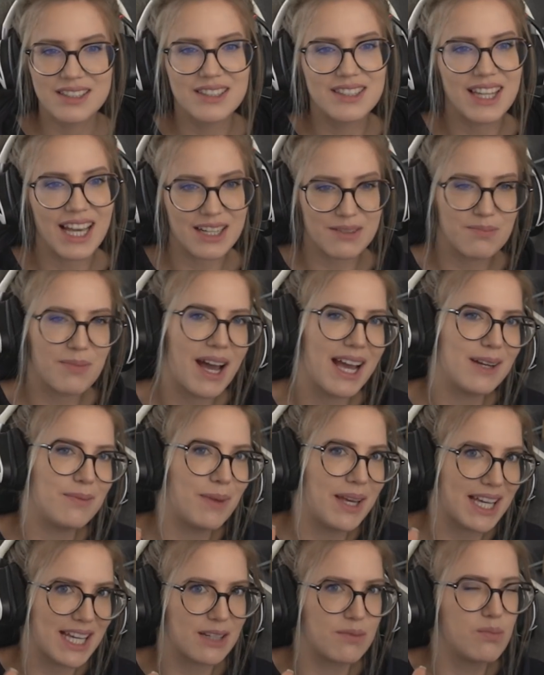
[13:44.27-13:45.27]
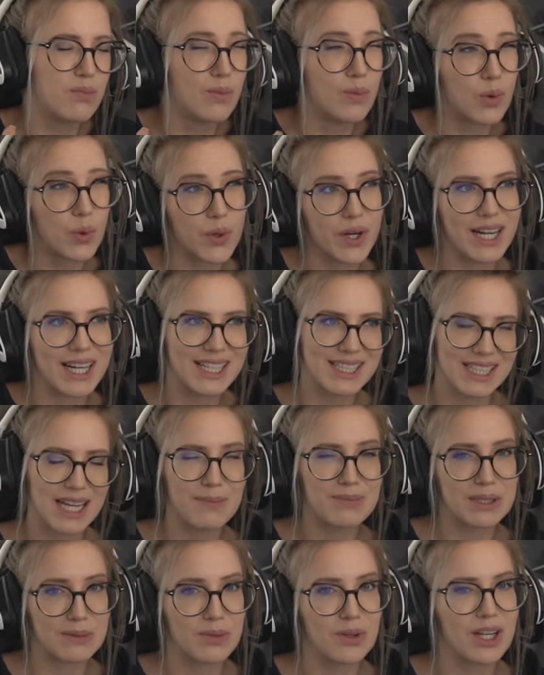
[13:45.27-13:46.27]
that might make it more
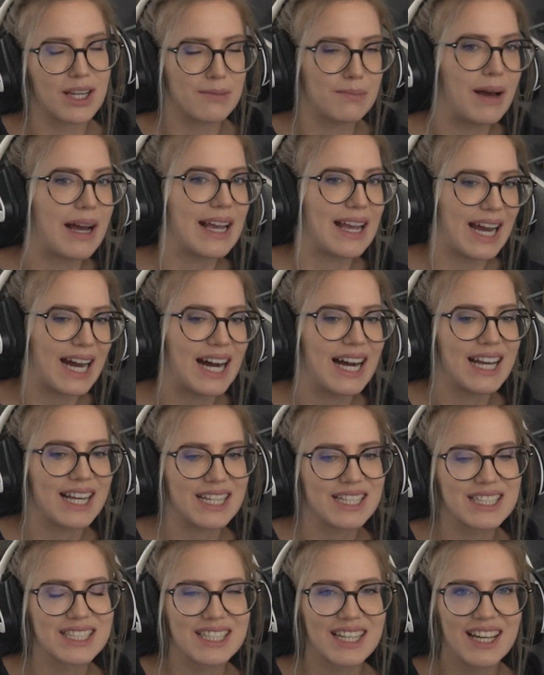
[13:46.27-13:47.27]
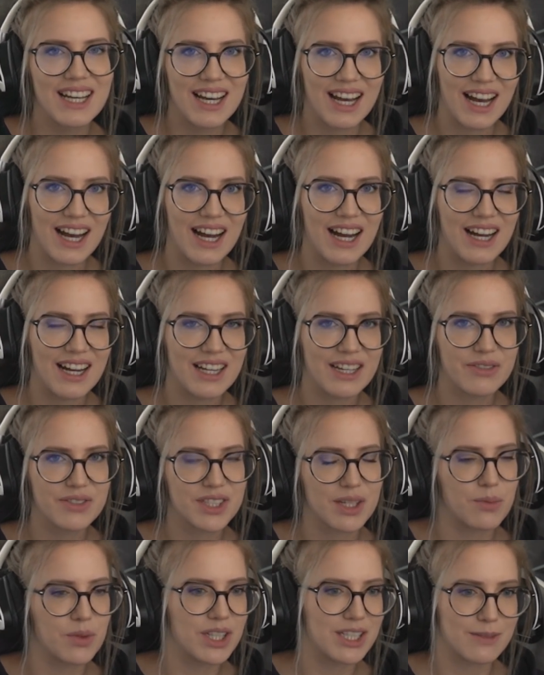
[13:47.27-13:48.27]
acceptable in my eyes if
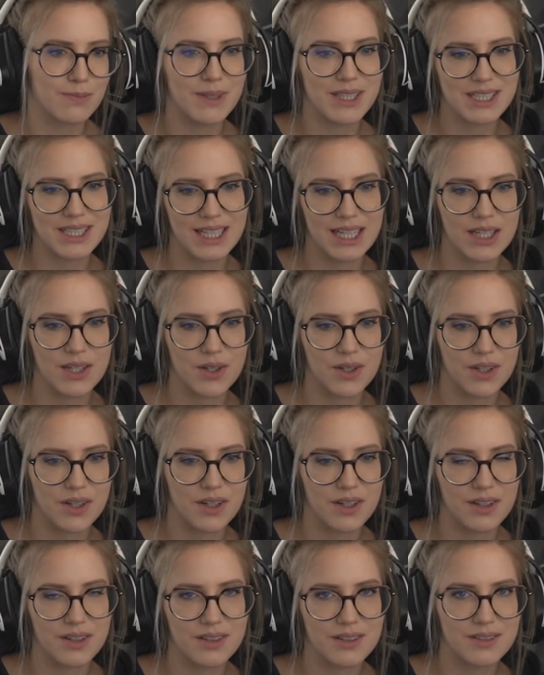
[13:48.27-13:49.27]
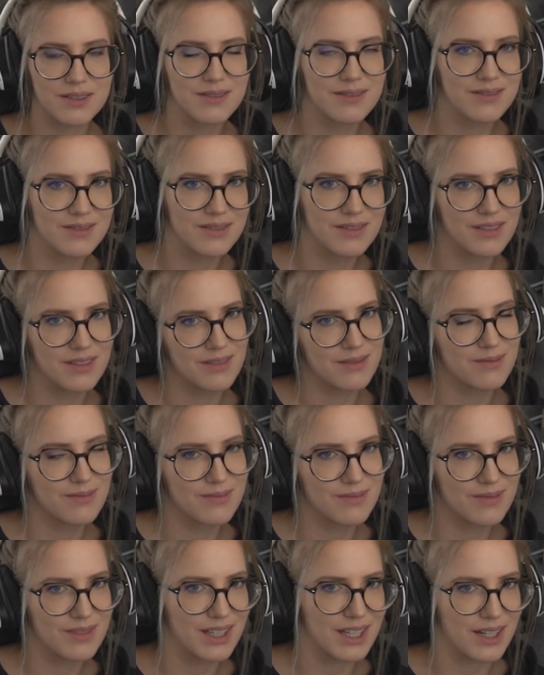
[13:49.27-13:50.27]
someone is missing it or
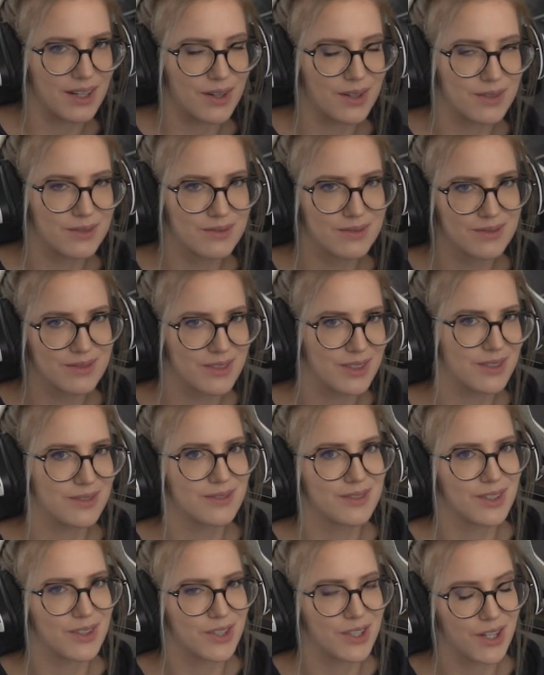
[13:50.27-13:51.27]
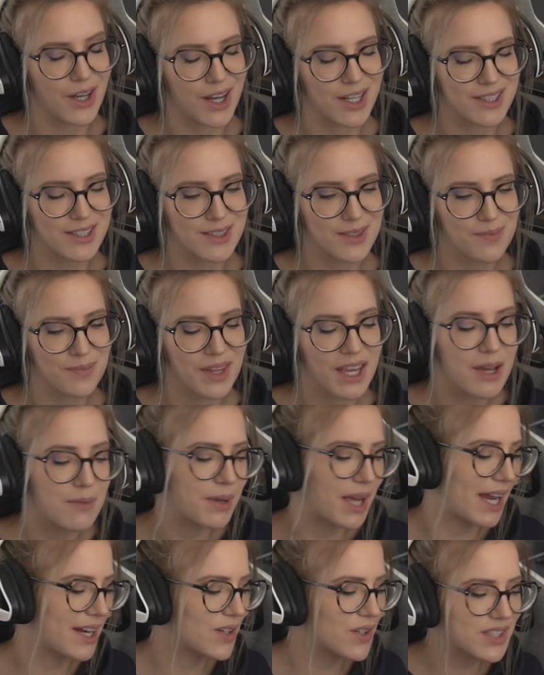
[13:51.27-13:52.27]
not. But
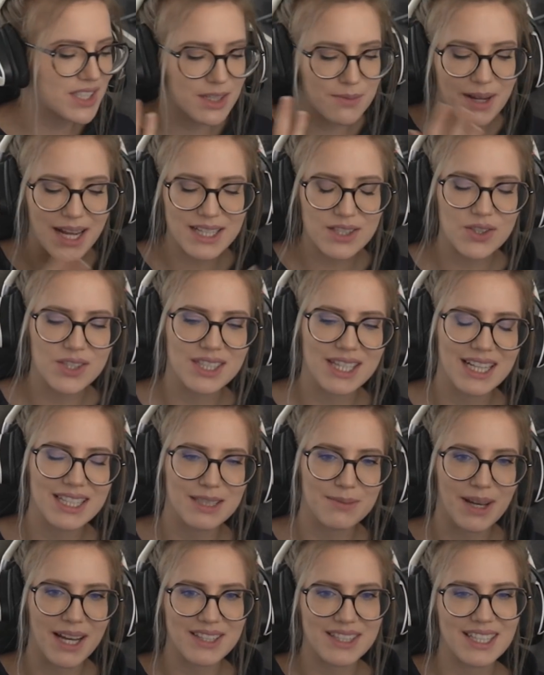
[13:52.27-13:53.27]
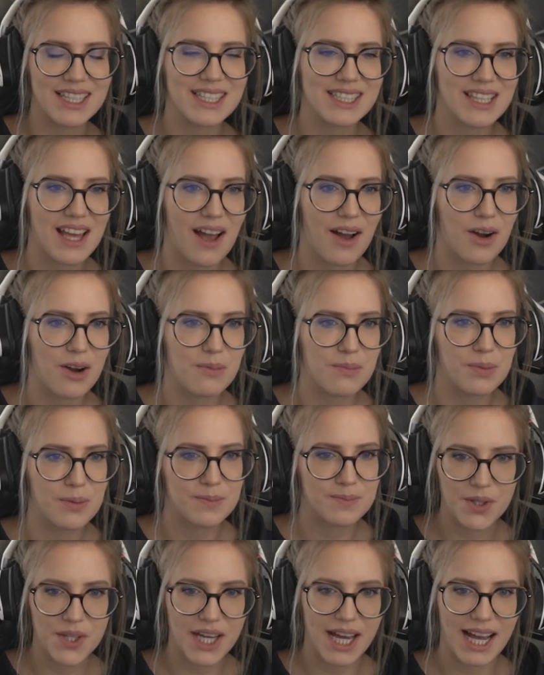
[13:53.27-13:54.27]
yeah, those are my 2 cents about this. I hope
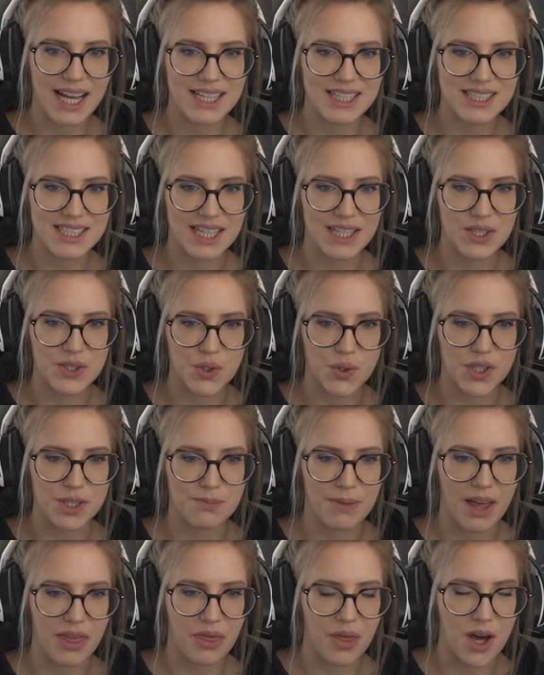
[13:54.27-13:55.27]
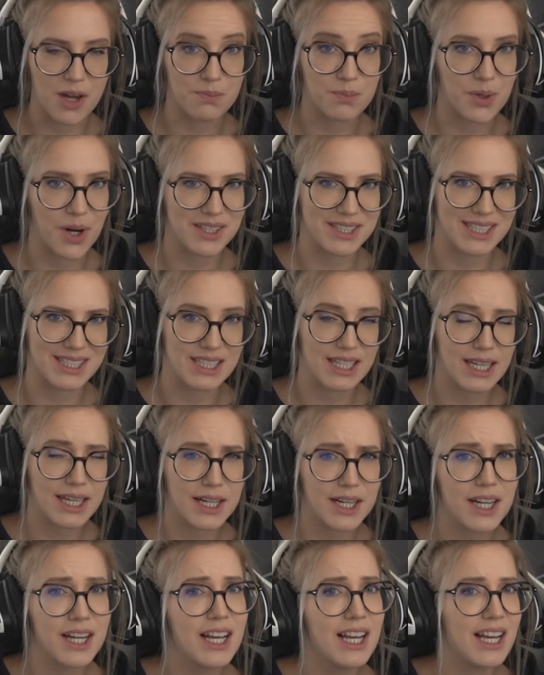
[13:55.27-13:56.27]
you guys enjoyed my thought process
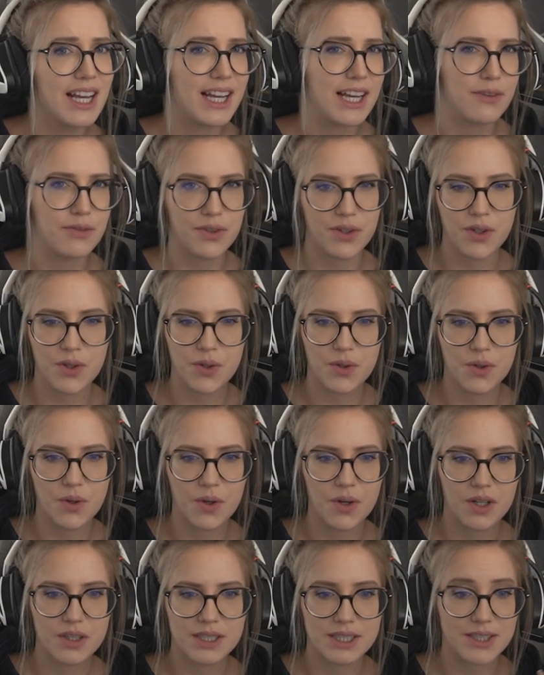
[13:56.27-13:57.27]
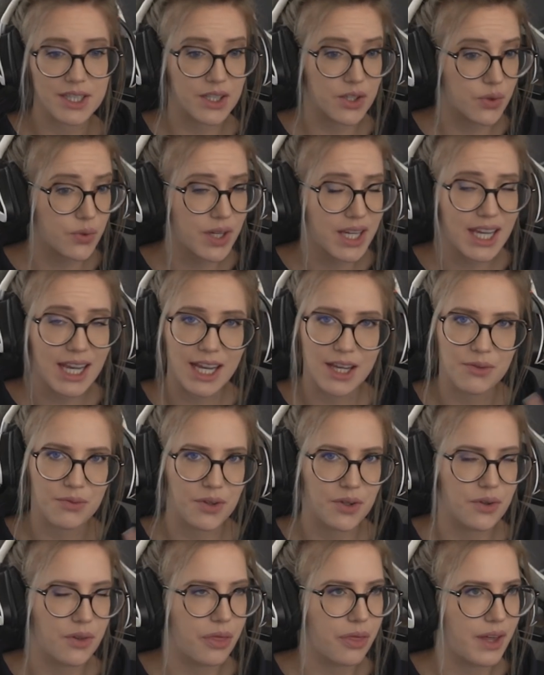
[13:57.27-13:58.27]
here. If you disagree, if
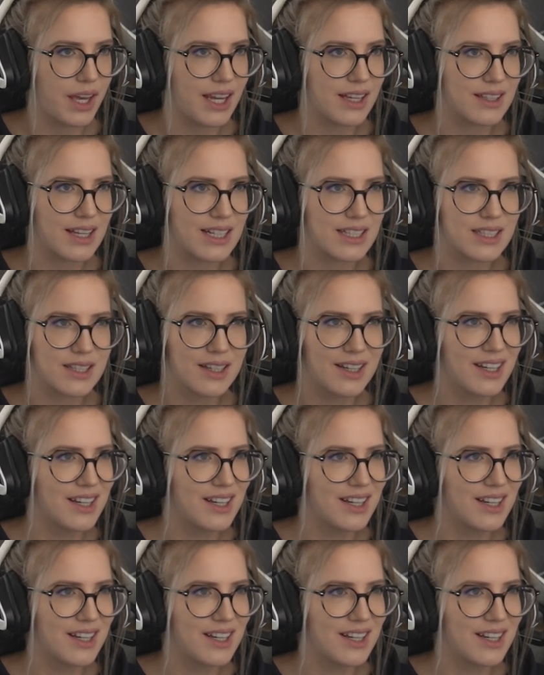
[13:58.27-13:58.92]
you think that